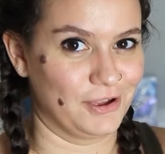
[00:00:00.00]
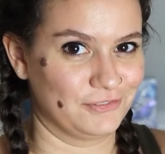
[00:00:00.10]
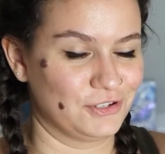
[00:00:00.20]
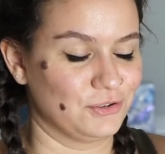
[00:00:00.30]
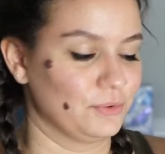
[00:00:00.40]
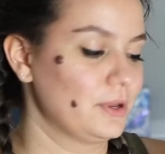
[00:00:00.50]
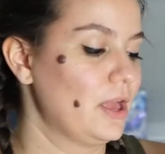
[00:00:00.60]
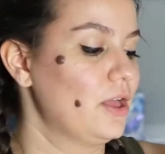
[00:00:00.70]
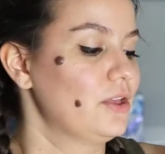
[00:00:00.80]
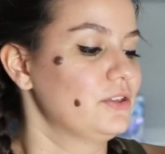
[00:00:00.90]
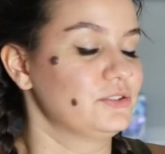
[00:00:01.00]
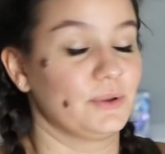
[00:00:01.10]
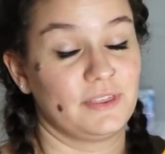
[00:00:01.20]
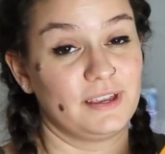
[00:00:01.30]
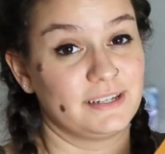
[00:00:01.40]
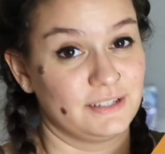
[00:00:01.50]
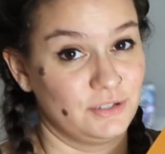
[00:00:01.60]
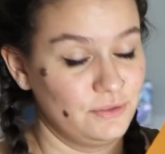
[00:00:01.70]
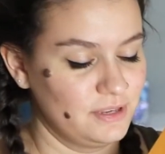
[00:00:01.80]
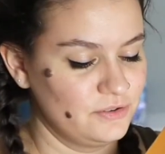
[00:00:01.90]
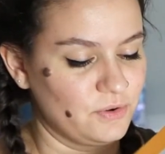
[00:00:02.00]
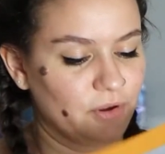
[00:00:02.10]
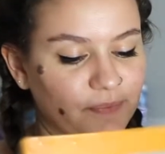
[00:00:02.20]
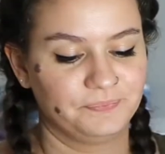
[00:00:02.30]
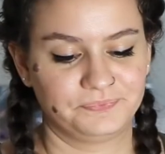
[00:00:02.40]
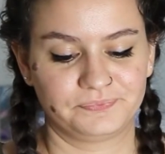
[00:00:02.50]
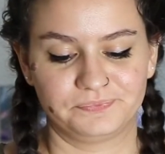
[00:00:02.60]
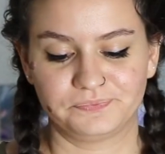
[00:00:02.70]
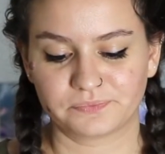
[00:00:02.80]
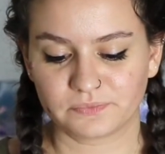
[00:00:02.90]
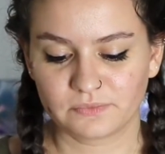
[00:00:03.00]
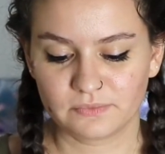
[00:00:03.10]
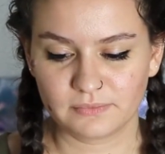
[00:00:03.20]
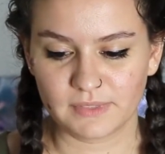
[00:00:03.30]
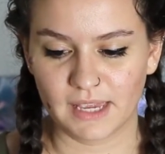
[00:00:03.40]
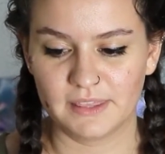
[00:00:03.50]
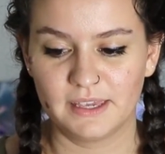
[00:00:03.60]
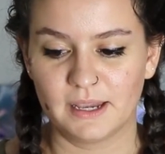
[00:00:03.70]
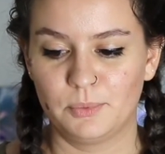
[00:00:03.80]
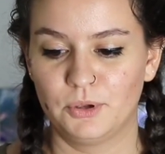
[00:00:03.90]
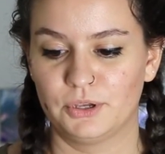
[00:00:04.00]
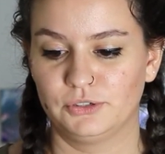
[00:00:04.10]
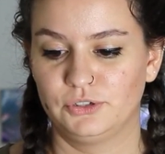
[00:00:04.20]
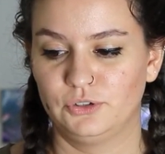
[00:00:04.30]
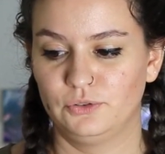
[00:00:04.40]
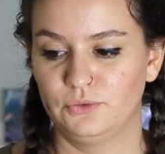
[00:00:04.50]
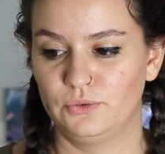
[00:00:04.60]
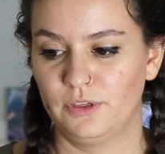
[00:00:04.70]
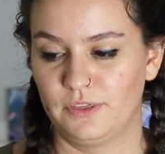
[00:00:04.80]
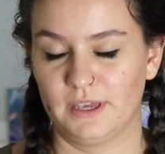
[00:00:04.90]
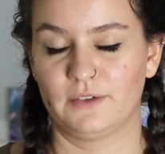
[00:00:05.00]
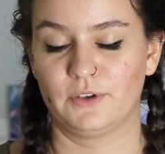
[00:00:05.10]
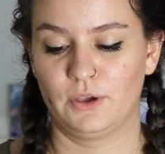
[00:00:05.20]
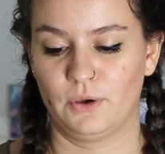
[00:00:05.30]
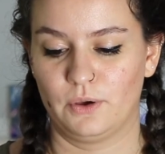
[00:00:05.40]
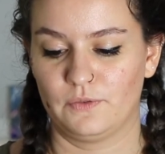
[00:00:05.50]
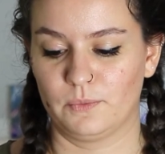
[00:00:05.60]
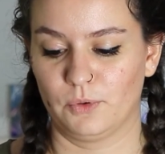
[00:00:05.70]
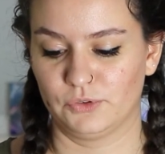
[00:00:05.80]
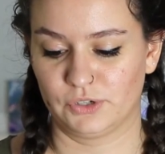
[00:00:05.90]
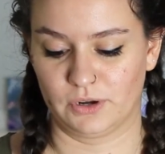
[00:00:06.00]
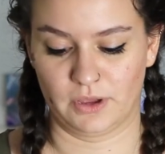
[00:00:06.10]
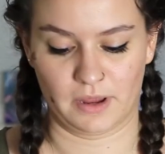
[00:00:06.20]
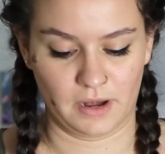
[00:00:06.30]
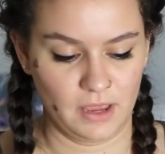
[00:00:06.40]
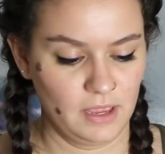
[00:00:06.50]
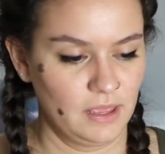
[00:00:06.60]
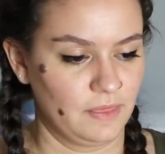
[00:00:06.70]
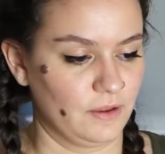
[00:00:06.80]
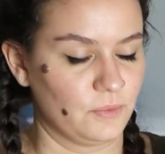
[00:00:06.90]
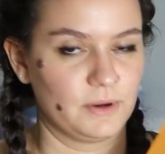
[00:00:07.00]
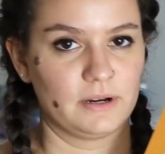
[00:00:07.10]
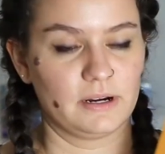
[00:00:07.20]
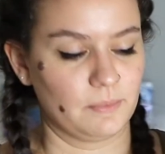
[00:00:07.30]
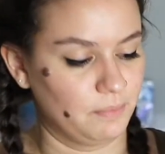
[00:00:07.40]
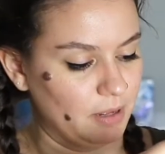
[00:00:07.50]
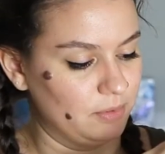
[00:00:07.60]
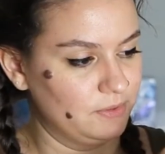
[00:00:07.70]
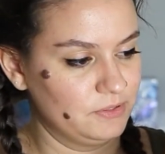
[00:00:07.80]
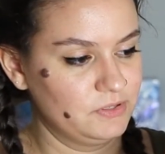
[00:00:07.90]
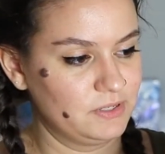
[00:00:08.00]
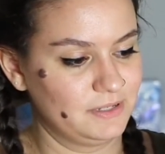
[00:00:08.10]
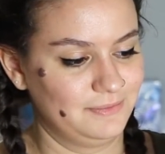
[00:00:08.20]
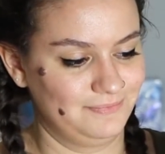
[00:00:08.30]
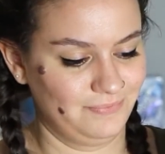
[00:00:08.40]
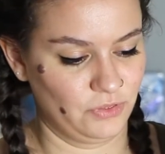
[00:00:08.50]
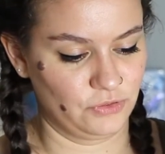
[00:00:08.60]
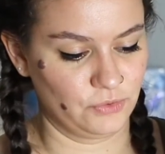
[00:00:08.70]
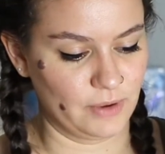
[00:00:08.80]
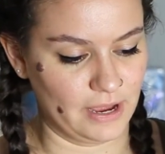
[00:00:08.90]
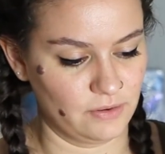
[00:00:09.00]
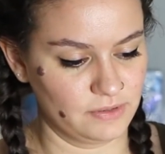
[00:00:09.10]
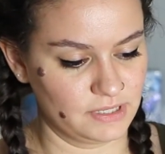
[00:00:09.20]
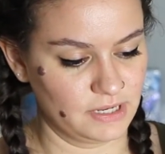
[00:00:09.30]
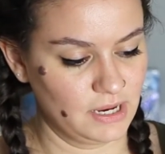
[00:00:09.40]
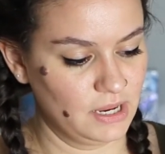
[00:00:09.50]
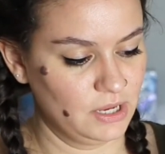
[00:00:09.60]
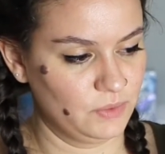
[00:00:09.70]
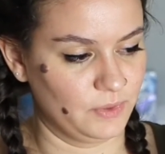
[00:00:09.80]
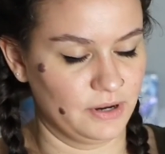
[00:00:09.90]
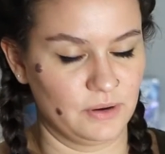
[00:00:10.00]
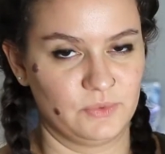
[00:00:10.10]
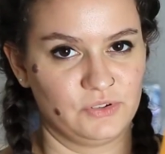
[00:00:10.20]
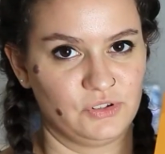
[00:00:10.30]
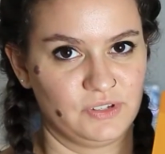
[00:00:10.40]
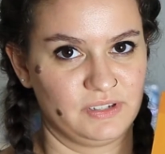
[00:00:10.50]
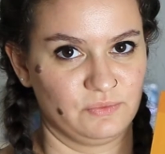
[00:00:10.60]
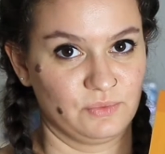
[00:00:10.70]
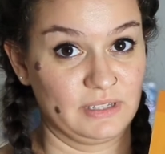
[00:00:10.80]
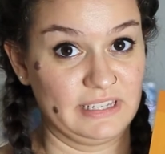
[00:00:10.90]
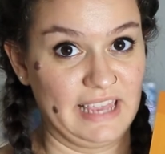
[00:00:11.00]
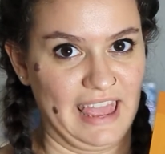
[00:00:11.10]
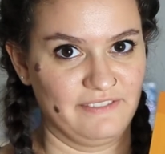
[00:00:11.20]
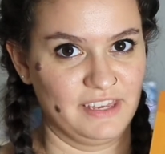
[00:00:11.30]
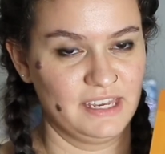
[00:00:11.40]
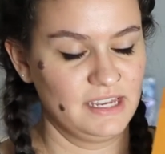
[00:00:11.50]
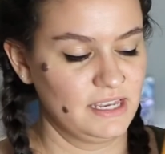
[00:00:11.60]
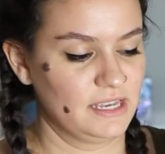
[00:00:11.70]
off too. So I think I did 2 things wrong. I think I put too thick of a coat of emulsion on. There were bubbles throughout where it was just really heavy.